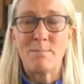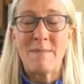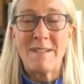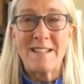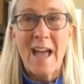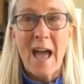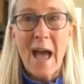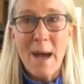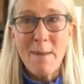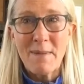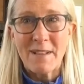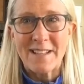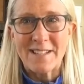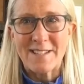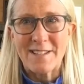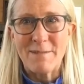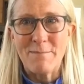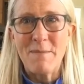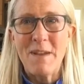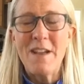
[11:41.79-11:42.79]

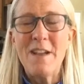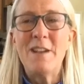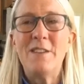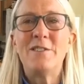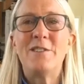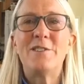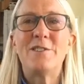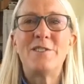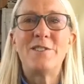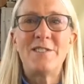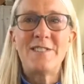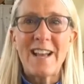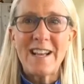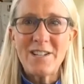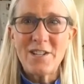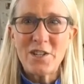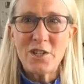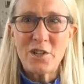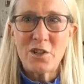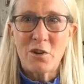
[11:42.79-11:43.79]
metabolism to
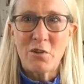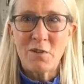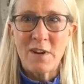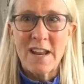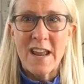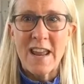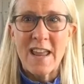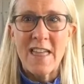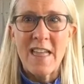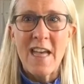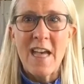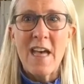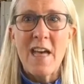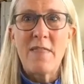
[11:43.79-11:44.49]
such a degree